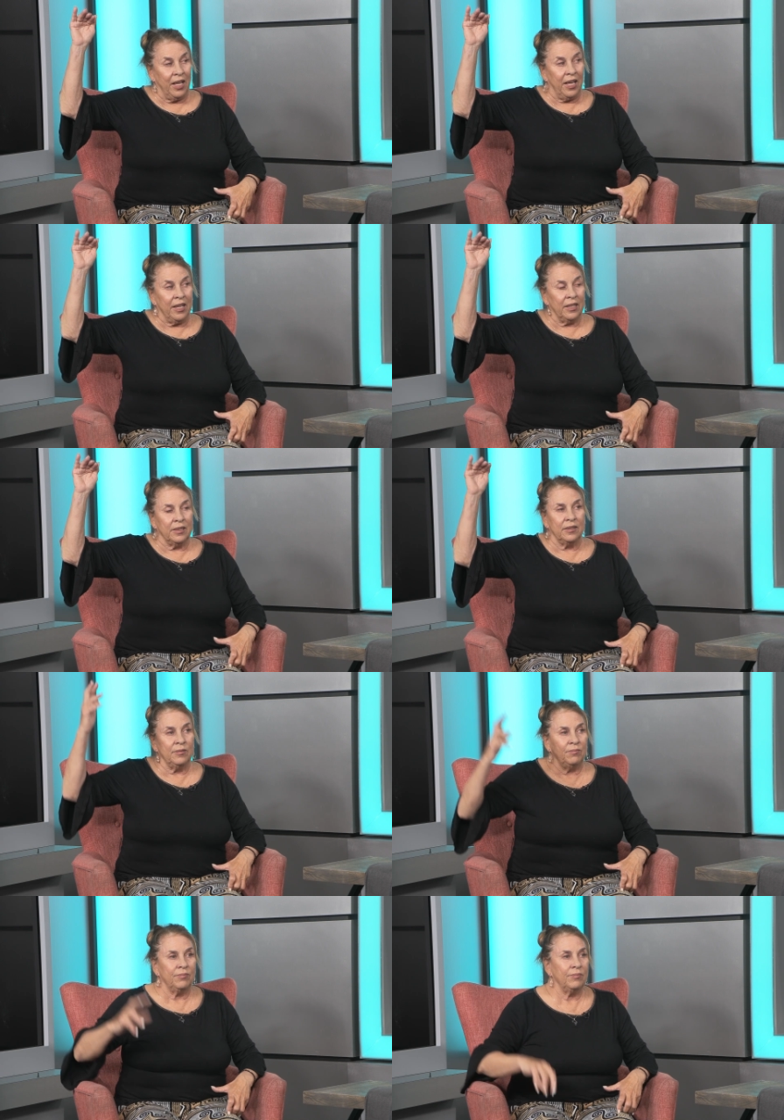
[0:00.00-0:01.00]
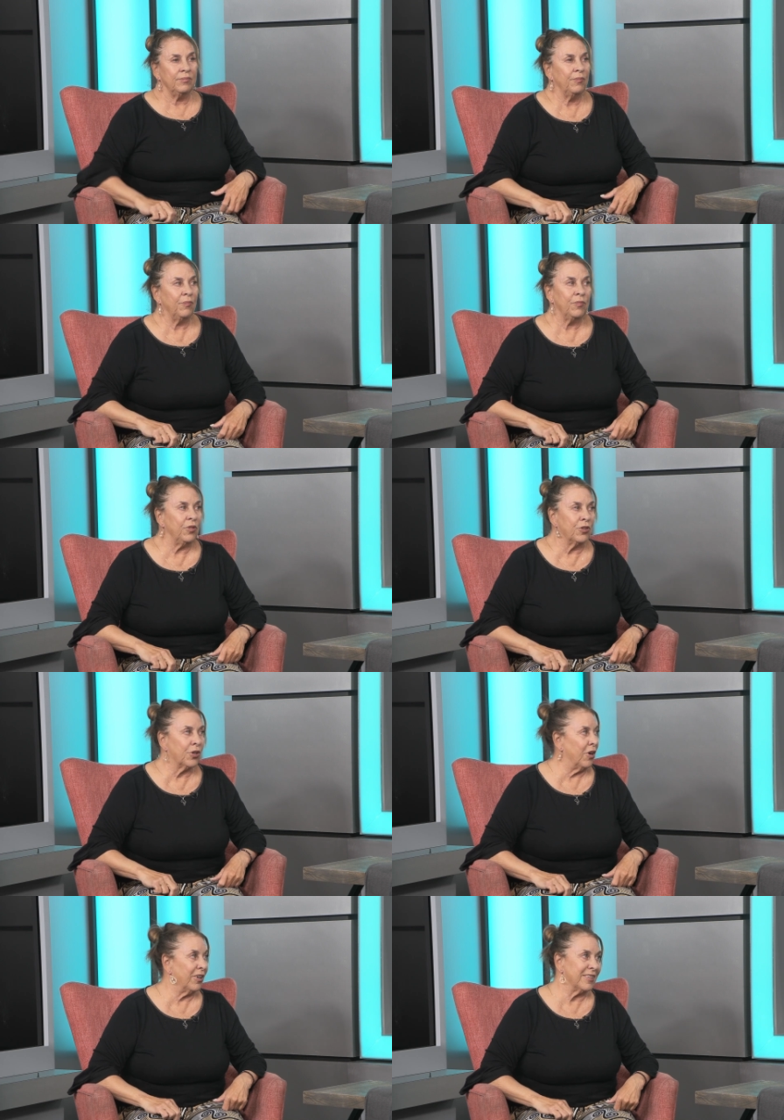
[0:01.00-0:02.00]
And there
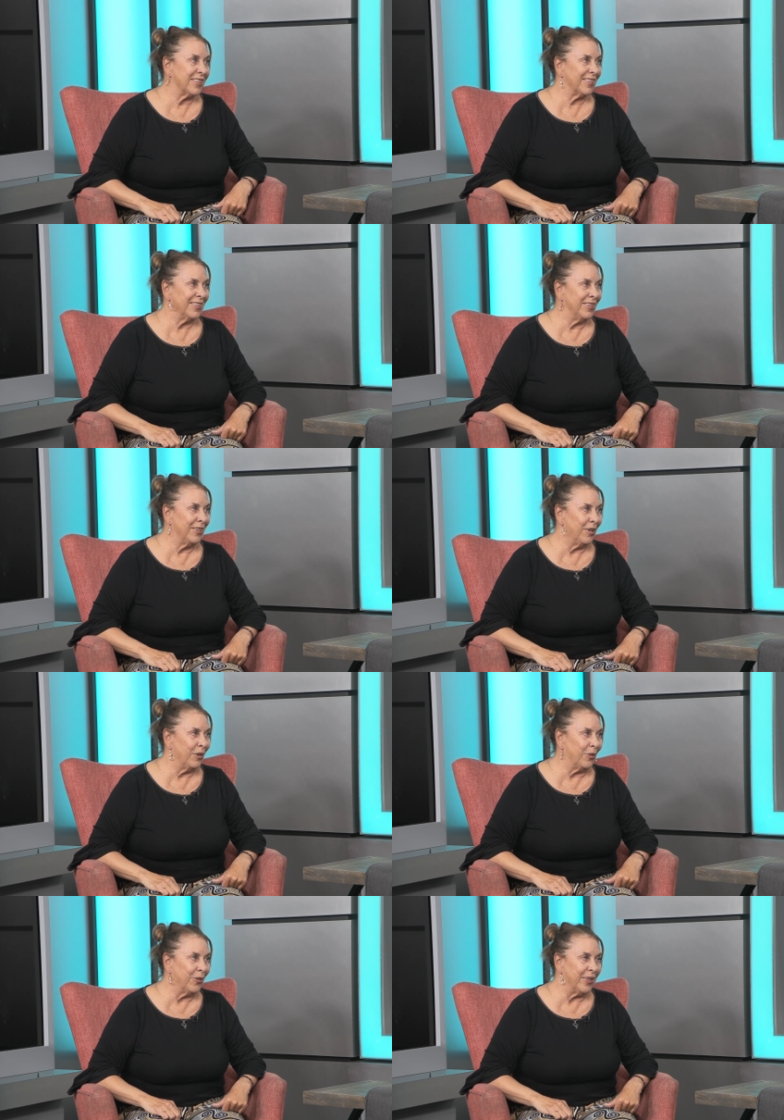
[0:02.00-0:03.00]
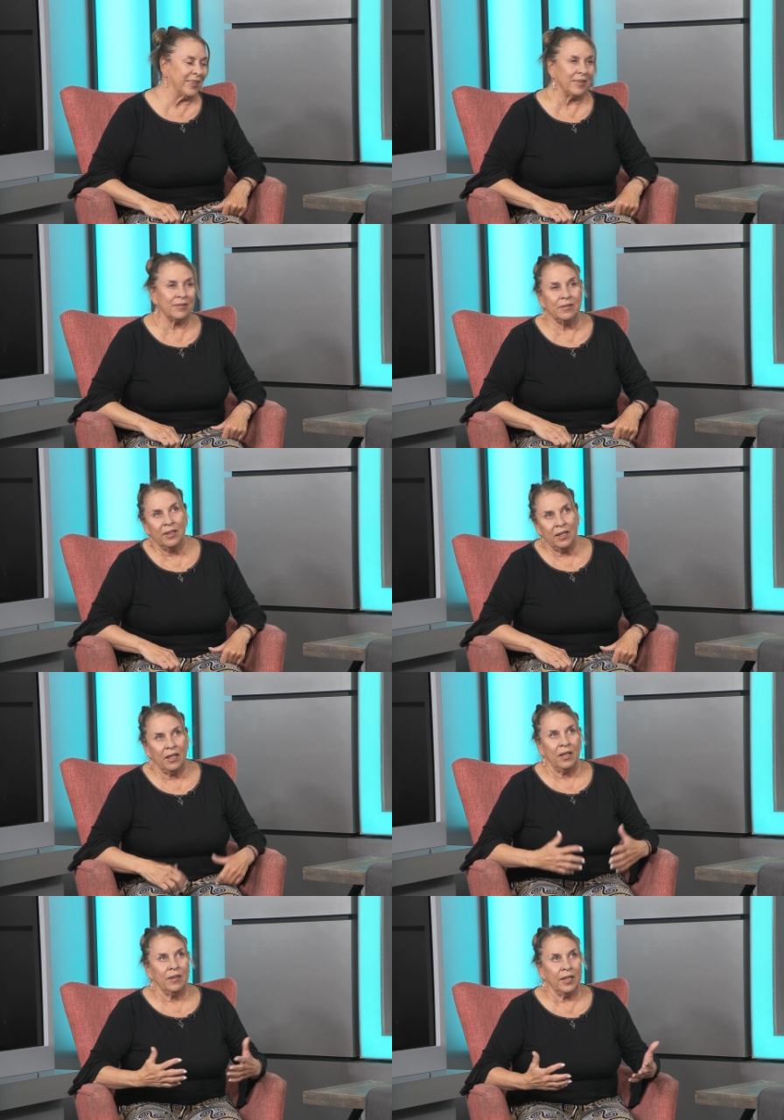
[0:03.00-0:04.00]
aren't, and
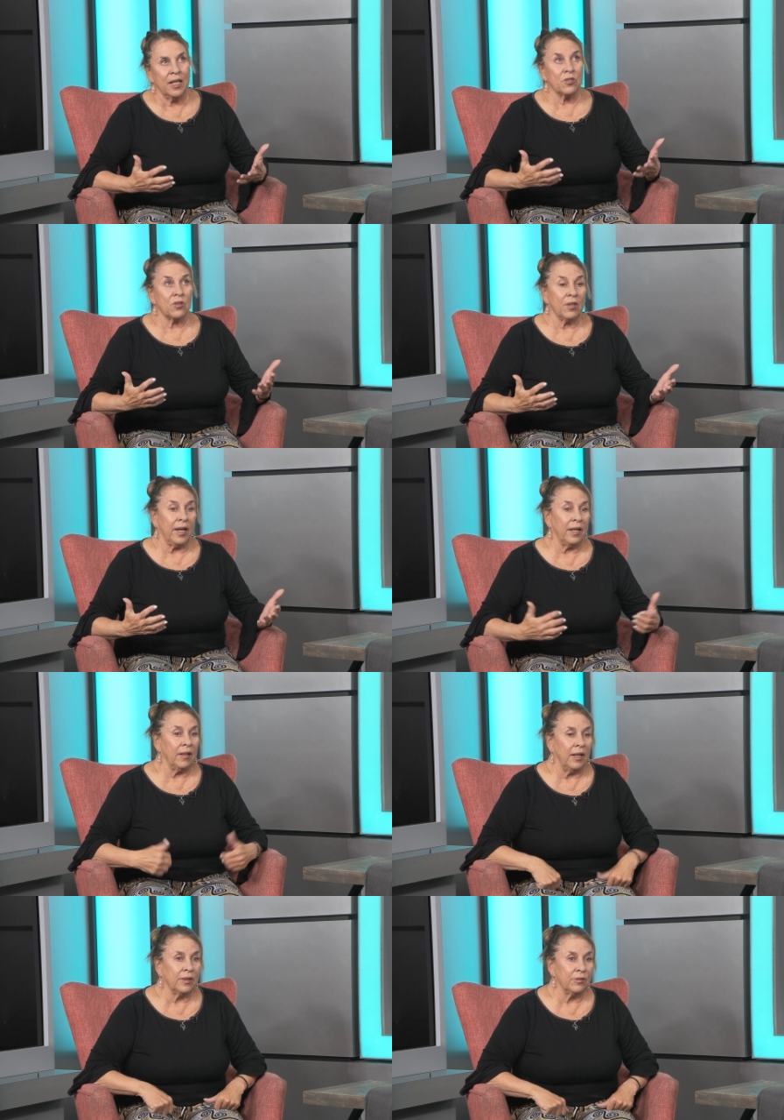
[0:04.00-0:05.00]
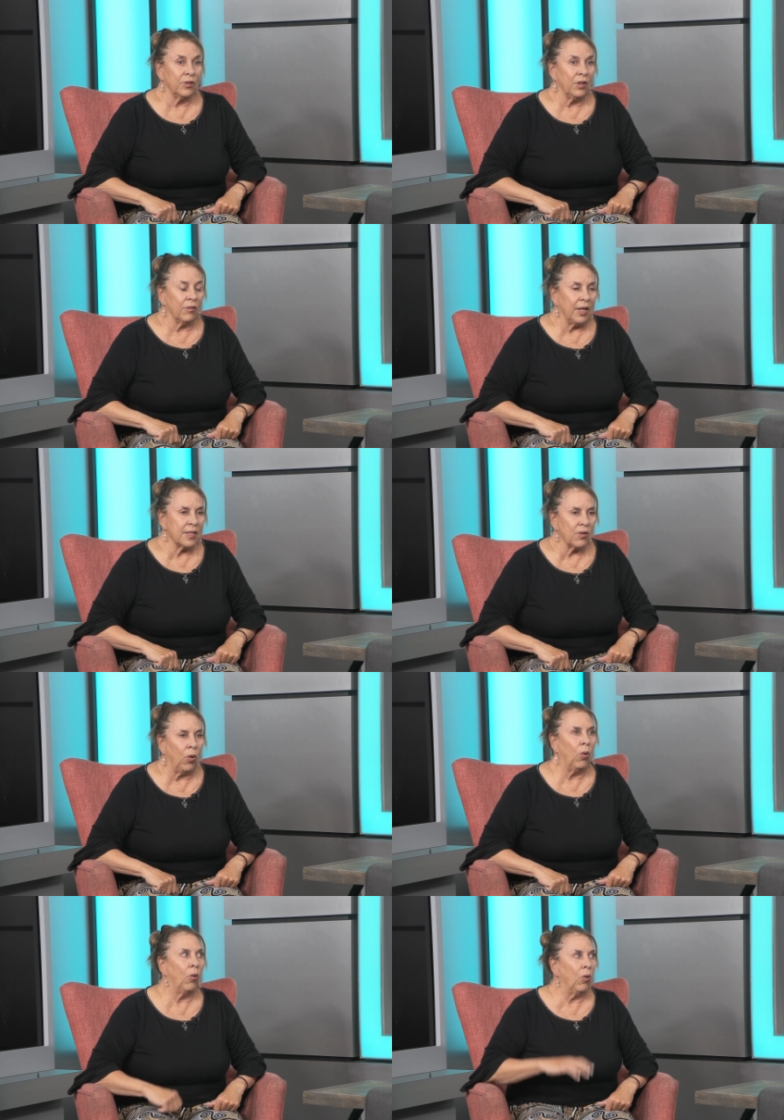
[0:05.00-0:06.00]
the answer to that, I don't know. That's a
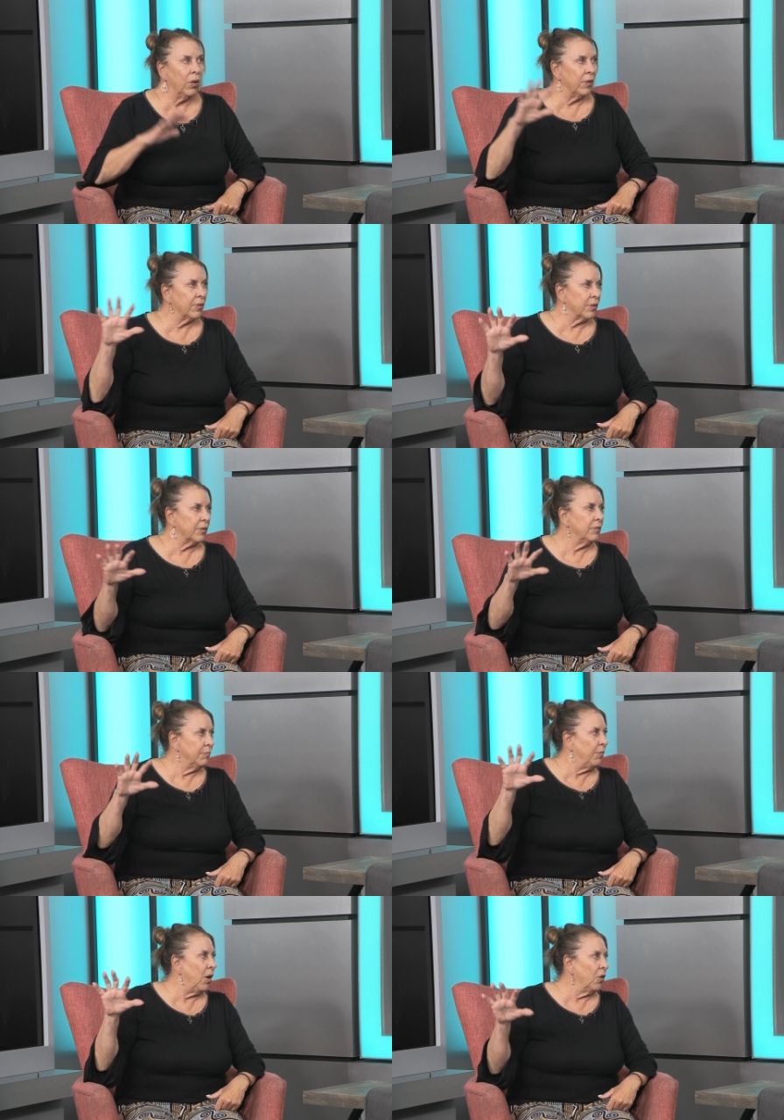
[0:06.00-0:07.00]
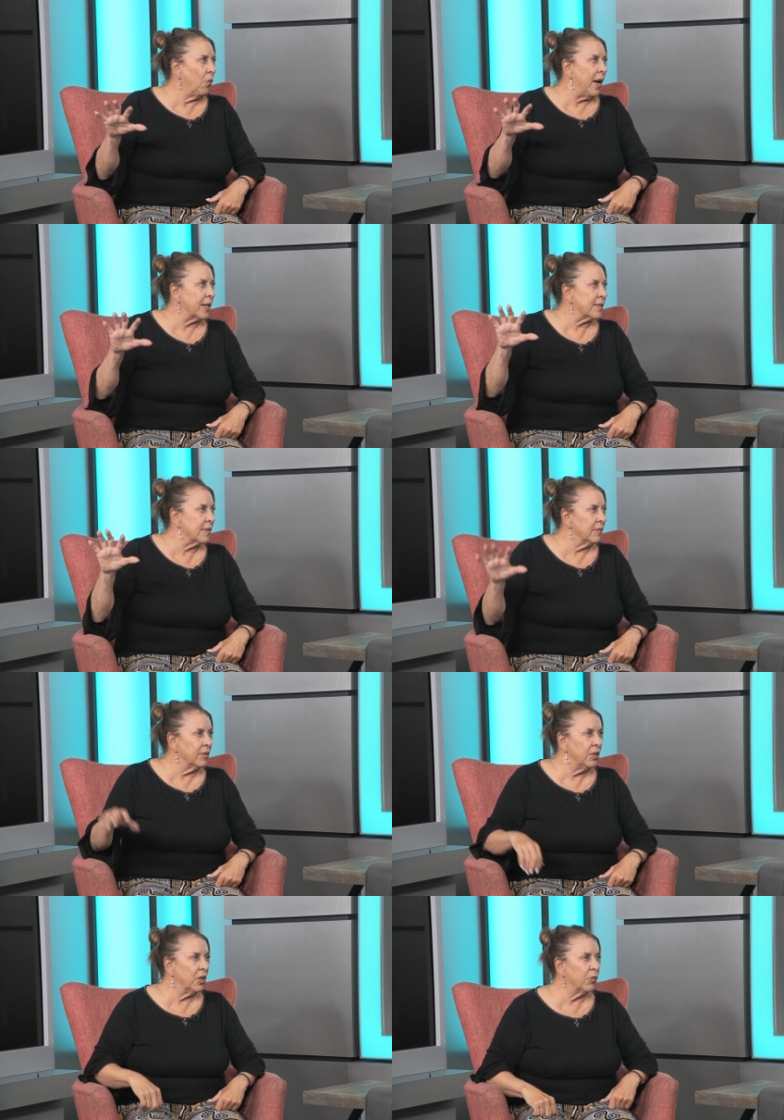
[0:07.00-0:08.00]
whole other ball of wax that,
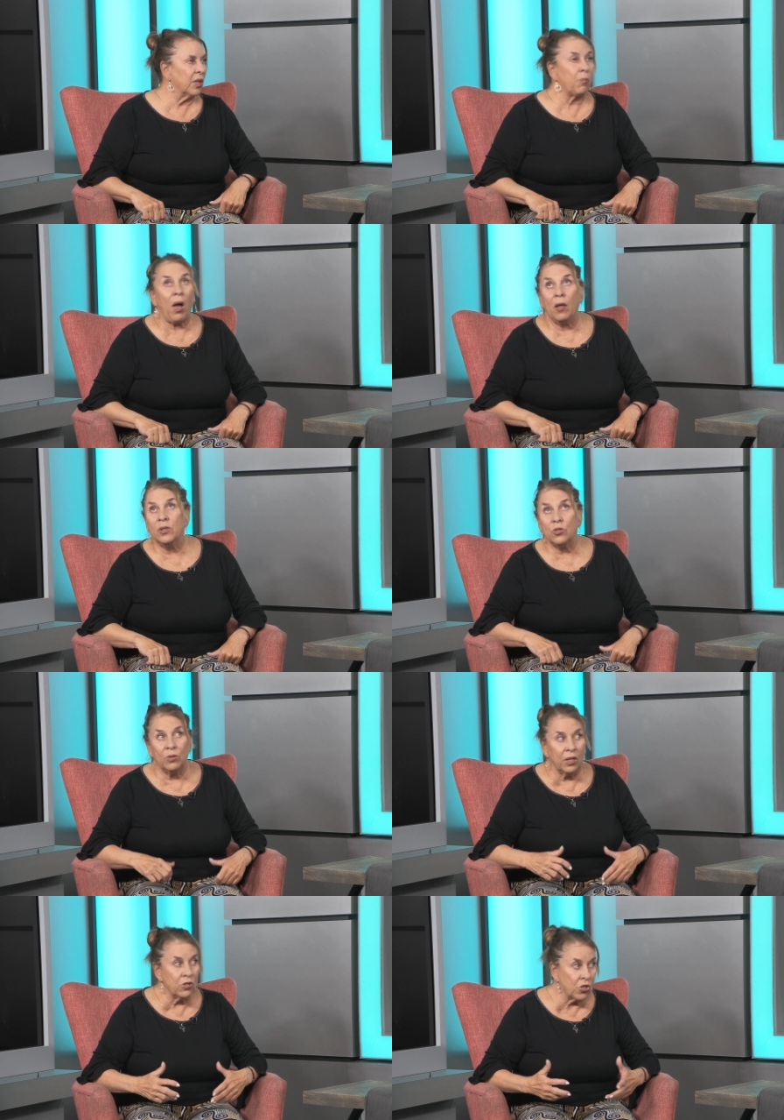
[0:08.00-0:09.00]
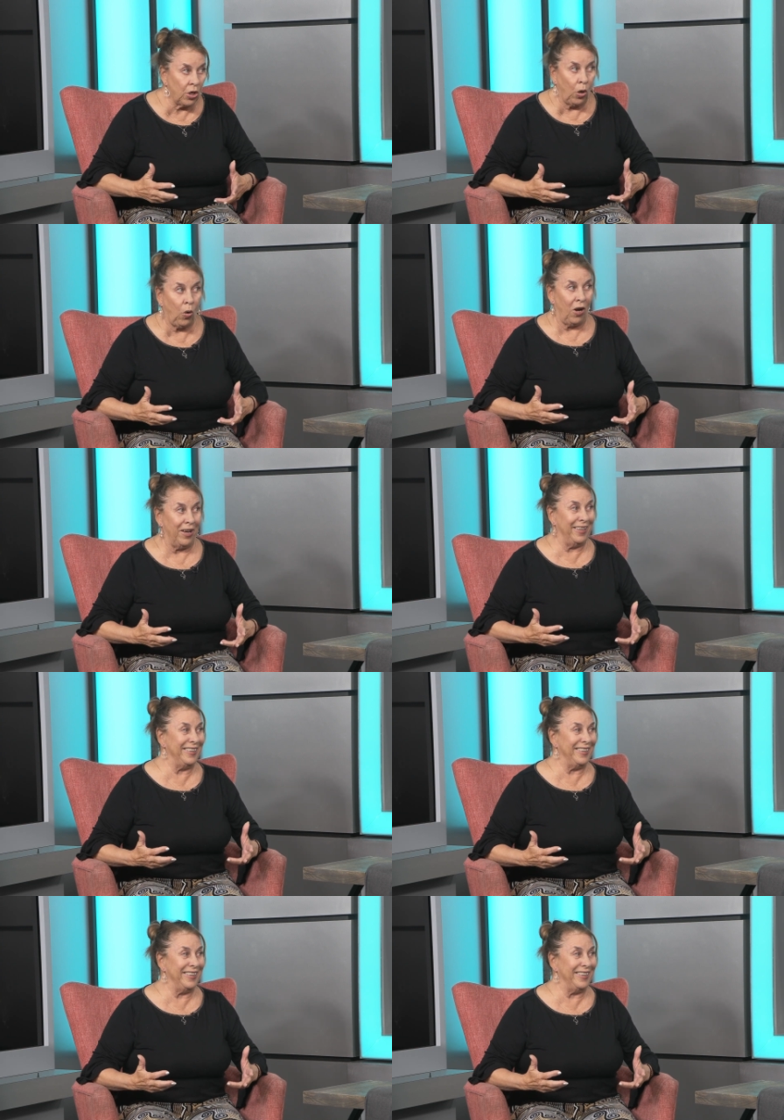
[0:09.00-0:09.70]
we could probably do another show on